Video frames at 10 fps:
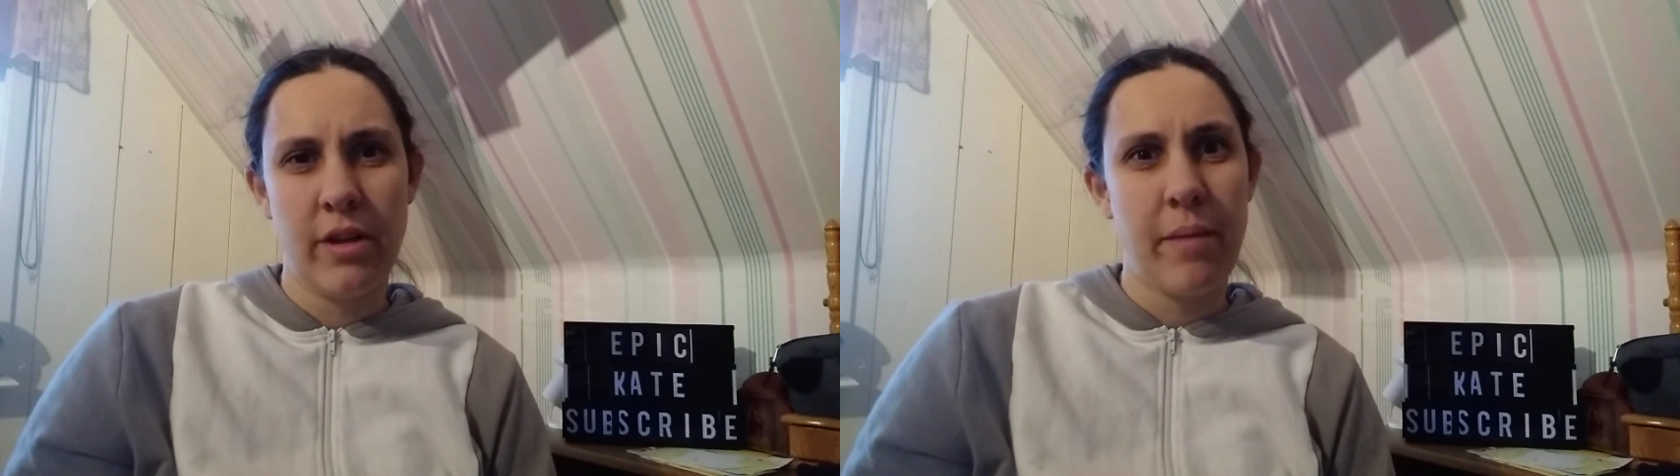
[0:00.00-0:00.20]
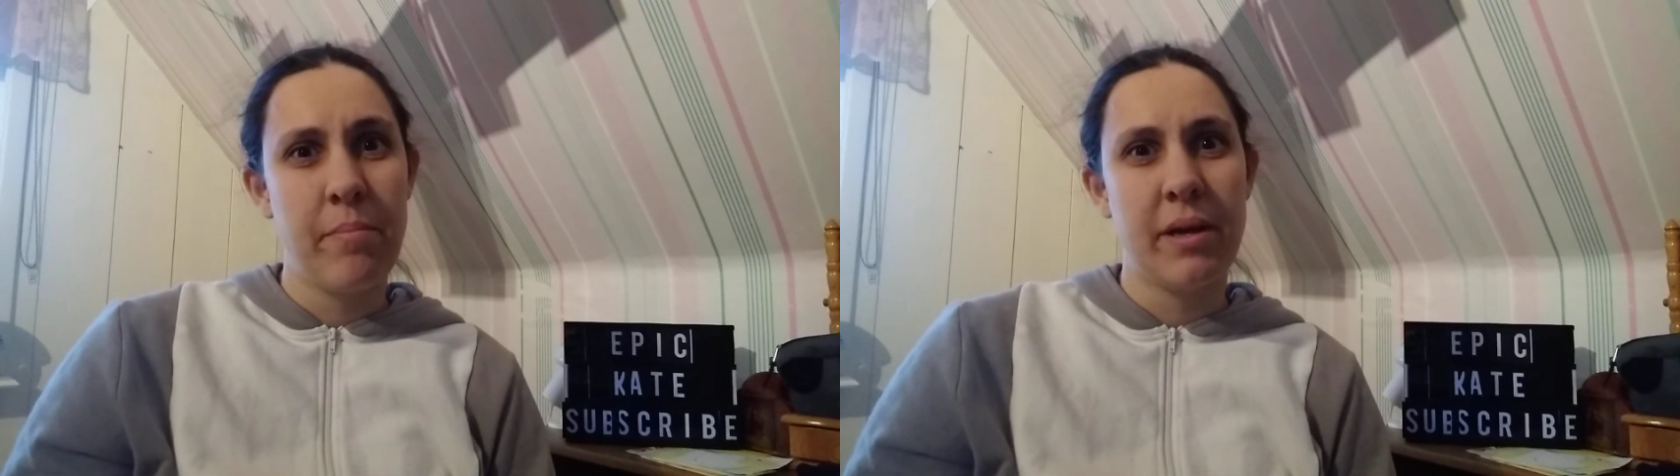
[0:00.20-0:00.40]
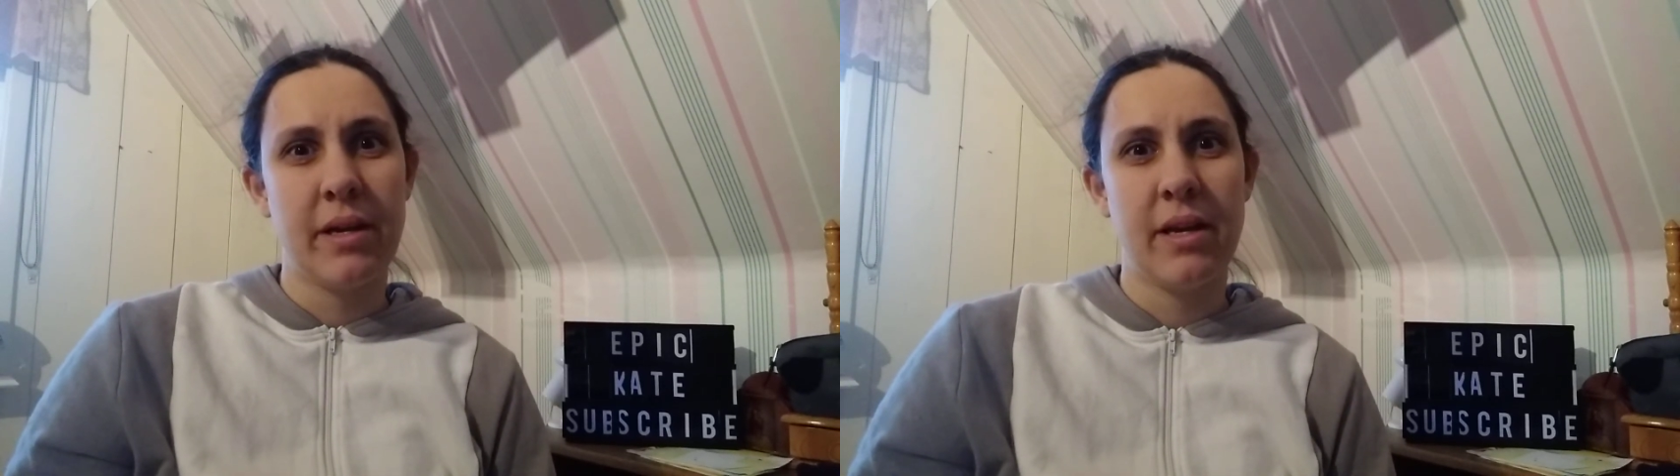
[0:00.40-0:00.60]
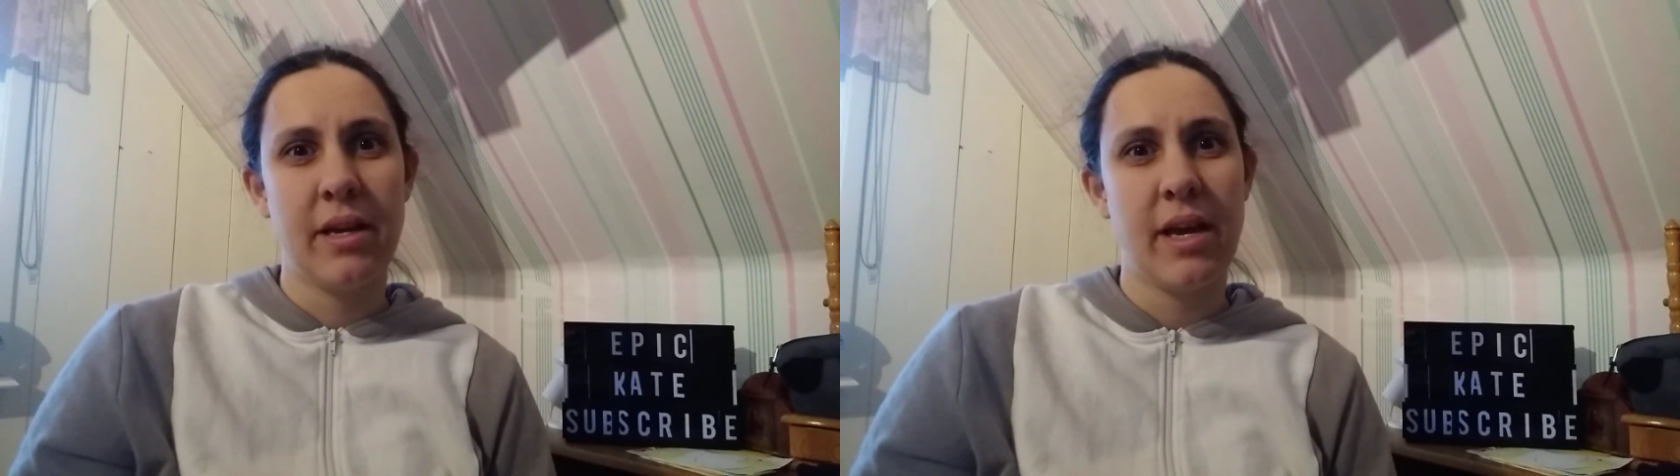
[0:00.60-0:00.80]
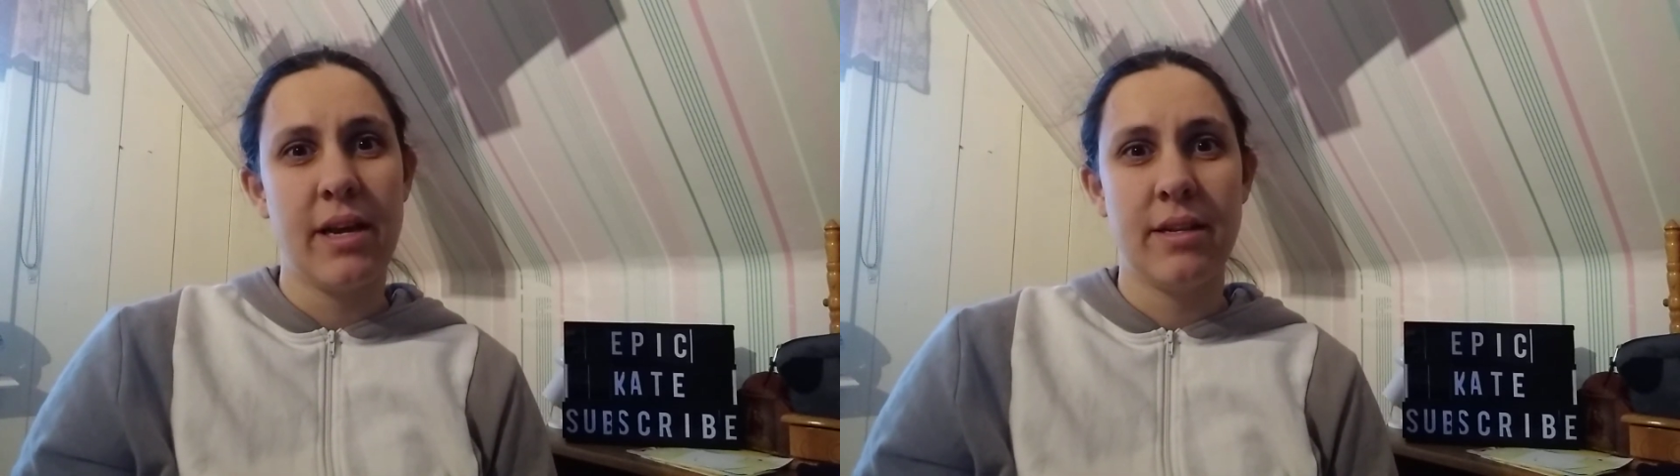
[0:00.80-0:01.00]
Epic
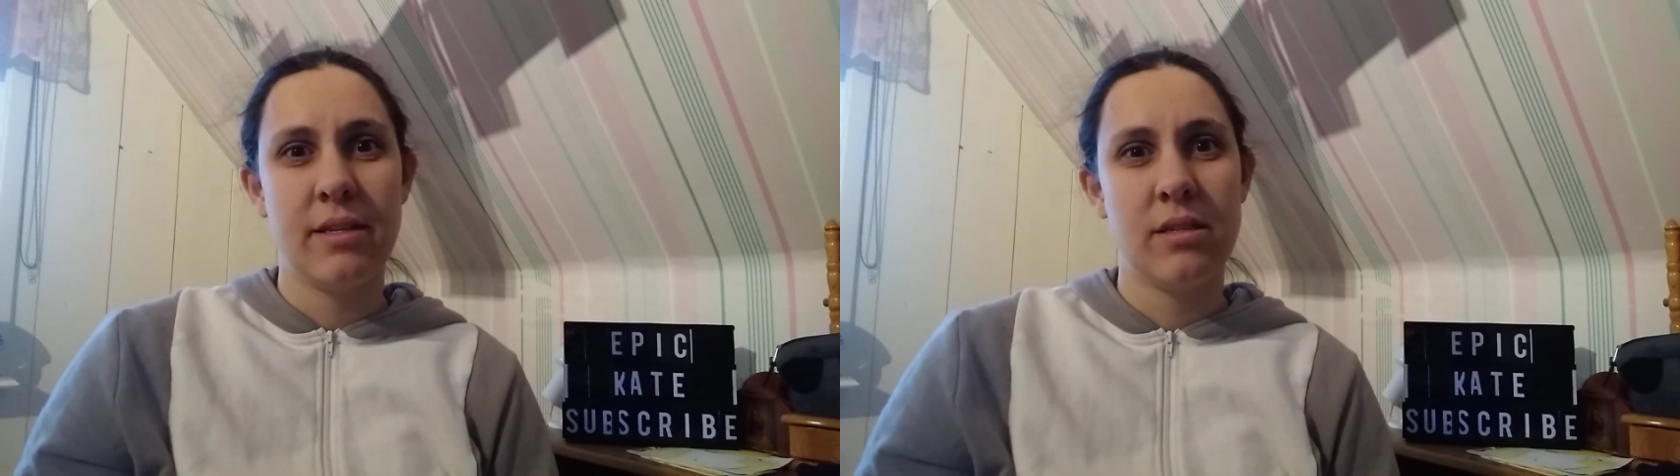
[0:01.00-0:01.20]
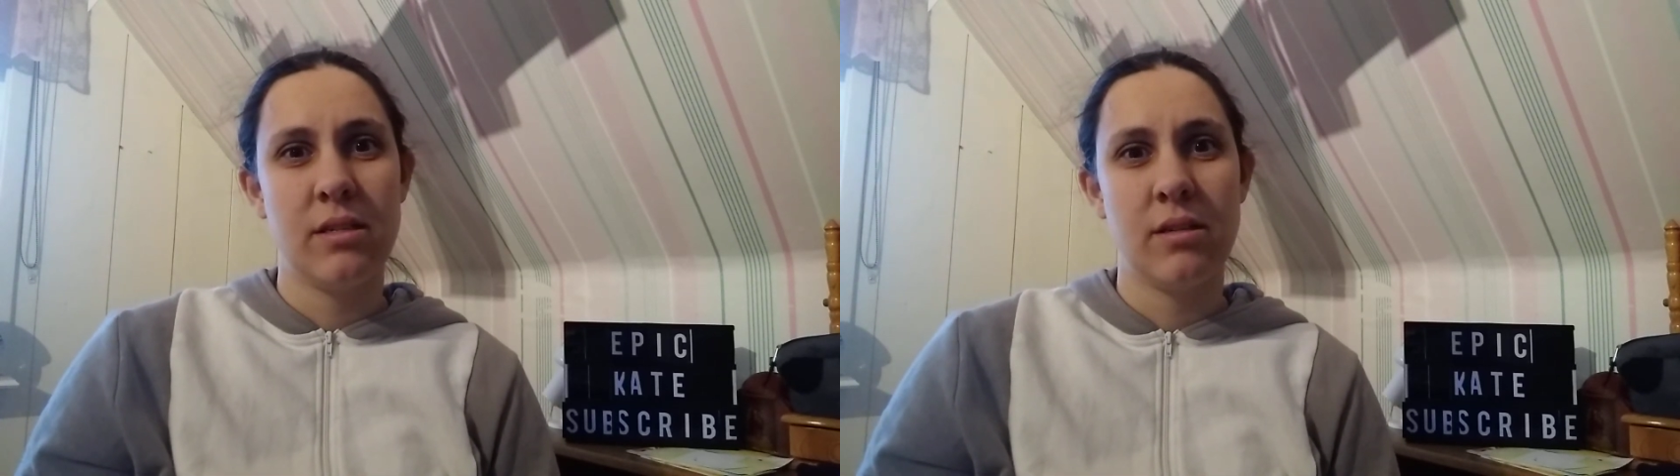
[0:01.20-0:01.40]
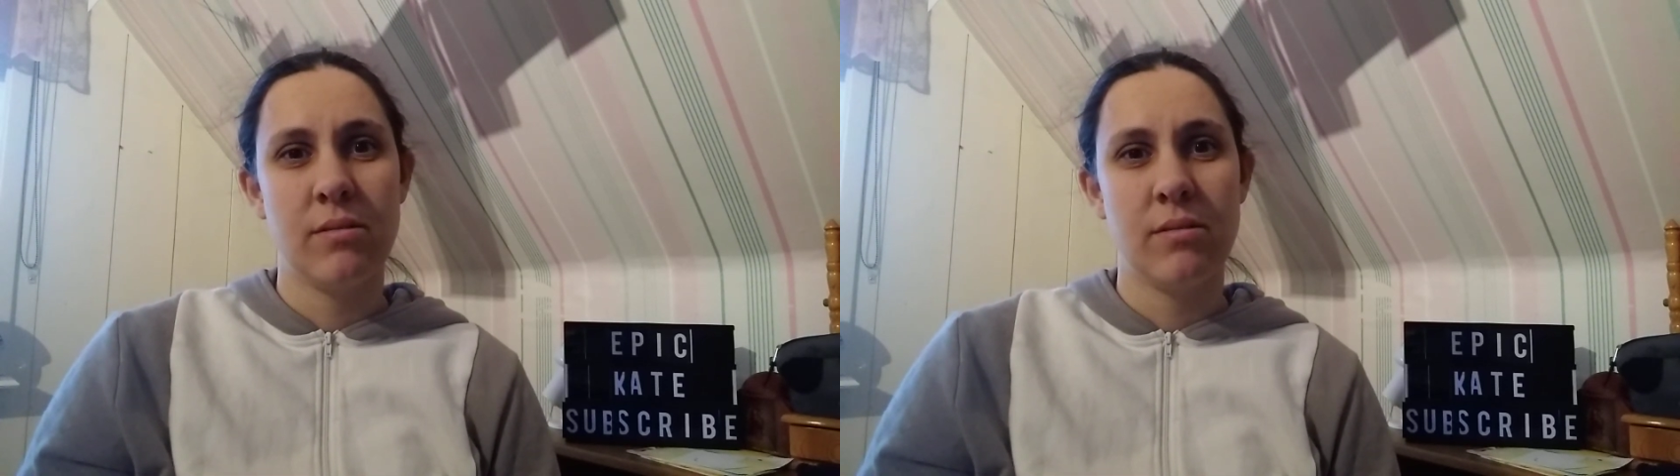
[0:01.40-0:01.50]
Kate?